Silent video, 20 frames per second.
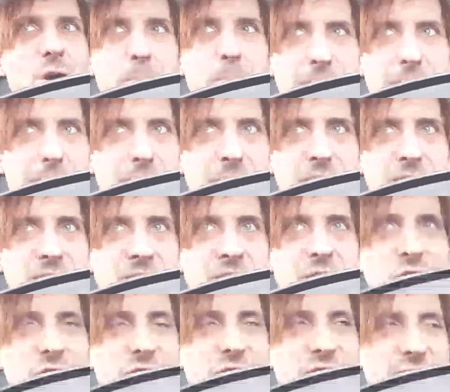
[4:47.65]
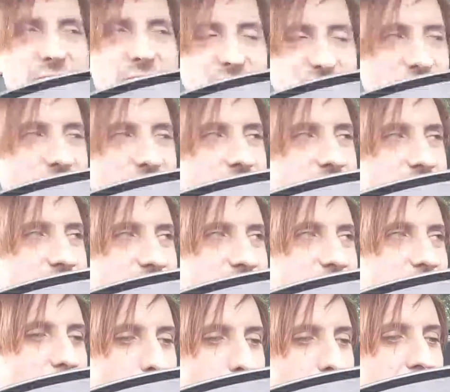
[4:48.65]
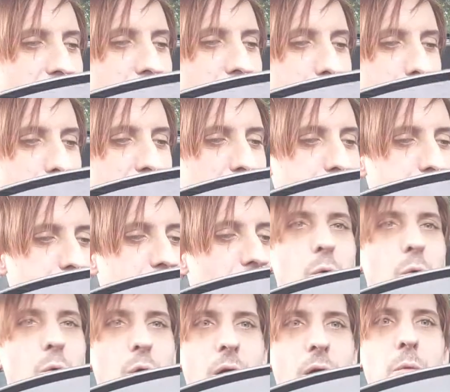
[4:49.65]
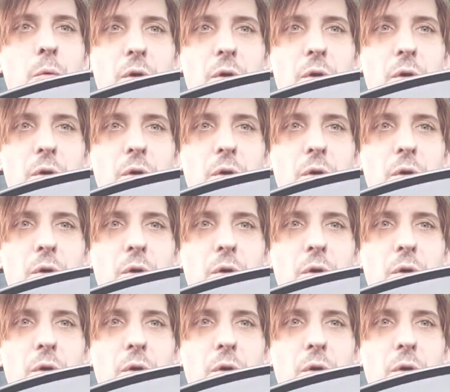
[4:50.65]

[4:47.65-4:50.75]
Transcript: opinions are opinions, they're not facts, right? So don't worry about that bit.